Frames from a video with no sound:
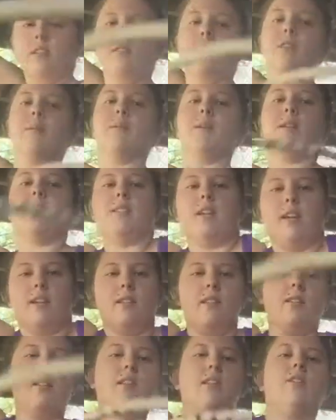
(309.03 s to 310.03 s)
If that makes
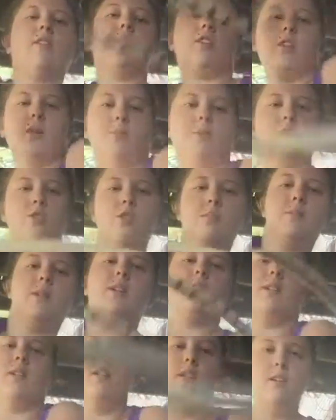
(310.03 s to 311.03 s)
sense. Like if I try to push from
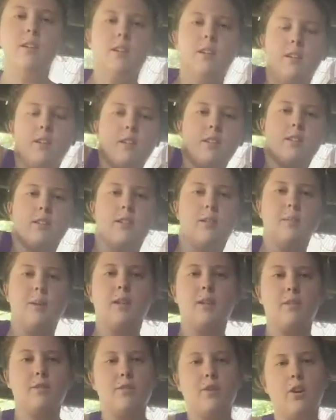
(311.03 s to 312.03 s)
here, it's gonna
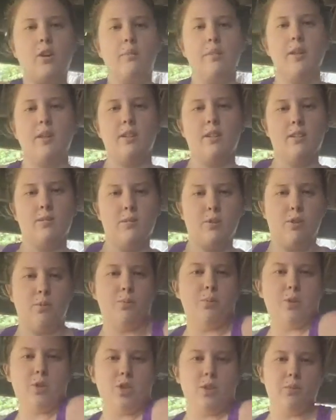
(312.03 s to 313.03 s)
make it fall, because when you're
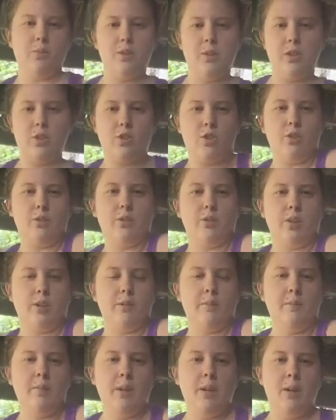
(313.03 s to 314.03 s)
pushing with this
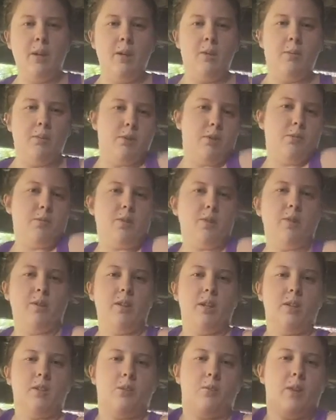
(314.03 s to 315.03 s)
shoulder, when the hoop's going
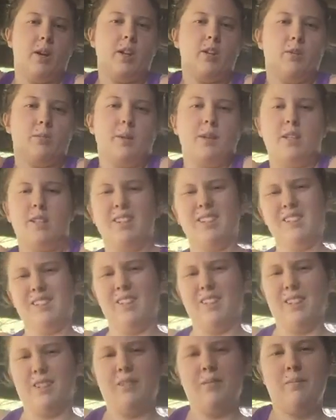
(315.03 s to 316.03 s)
the other way, you're basically
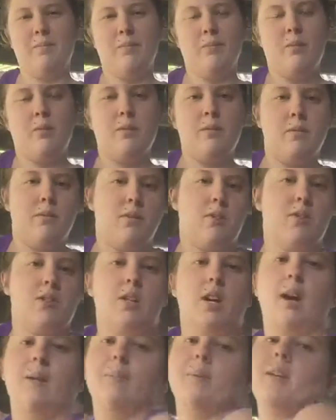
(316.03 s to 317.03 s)
like
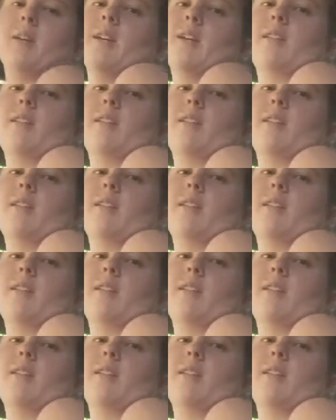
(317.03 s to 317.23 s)
stopping